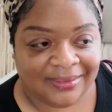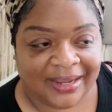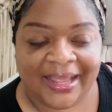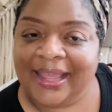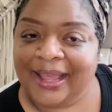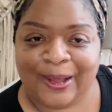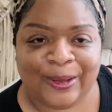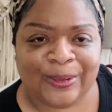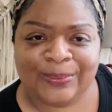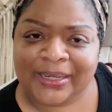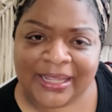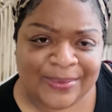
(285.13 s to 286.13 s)
at
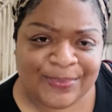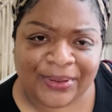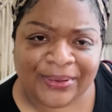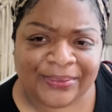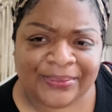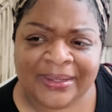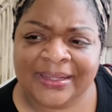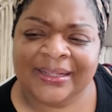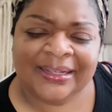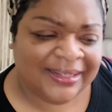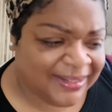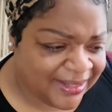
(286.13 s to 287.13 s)
Home Depot
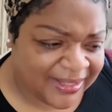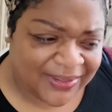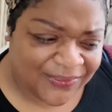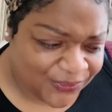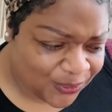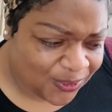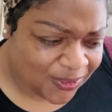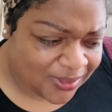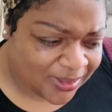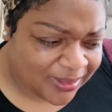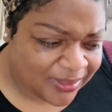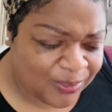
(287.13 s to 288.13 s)
looking
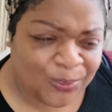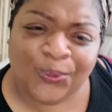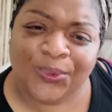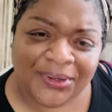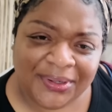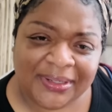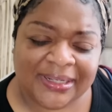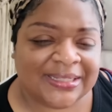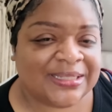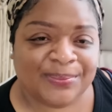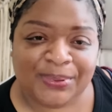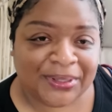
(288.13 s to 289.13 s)
for wood
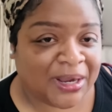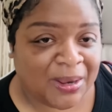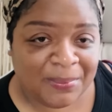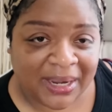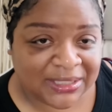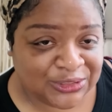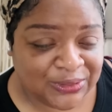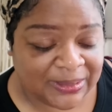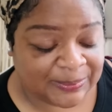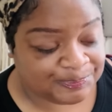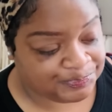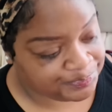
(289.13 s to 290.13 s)
to put on my
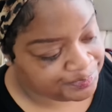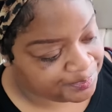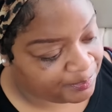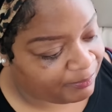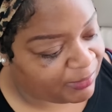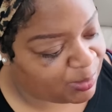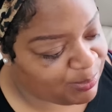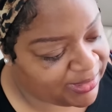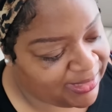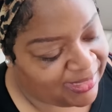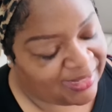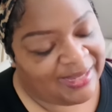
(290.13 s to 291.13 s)
tree. But
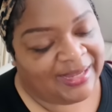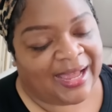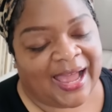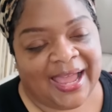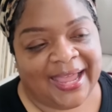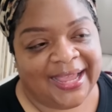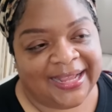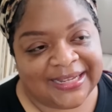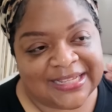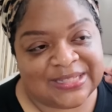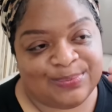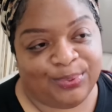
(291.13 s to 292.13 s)
yeah, I had
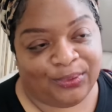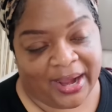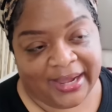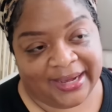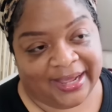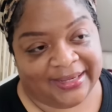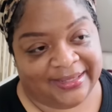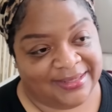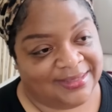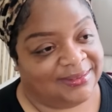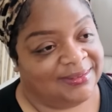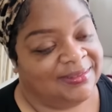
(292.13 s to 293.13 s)
this bright
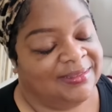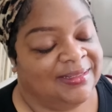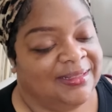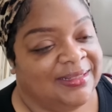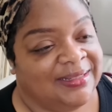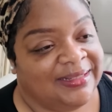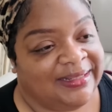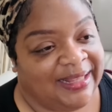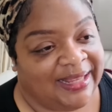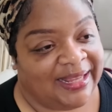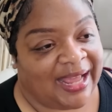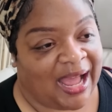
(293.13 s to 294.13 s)
idea
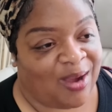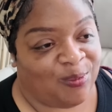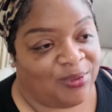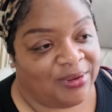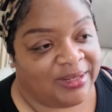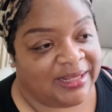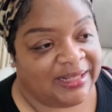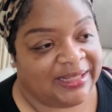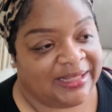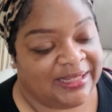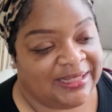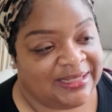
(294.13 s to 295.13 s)
that I wanted
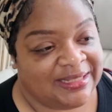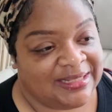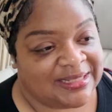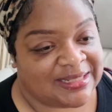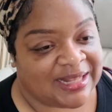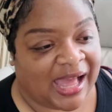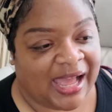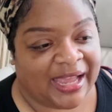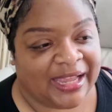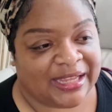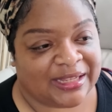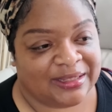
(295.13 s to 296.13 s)
these
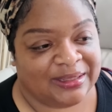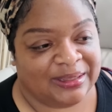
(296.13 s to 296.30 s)
like